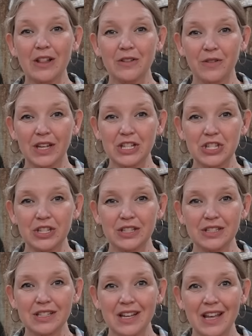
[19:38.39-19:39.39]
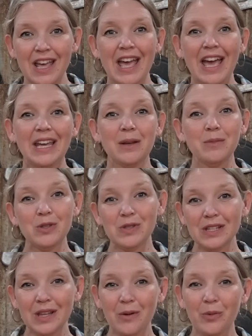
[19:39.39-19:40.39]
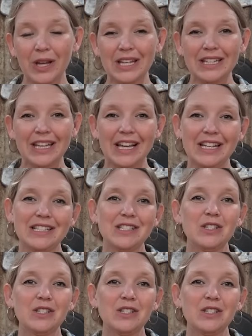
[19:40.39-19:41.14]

elevation, and I'm using that weighted gauge.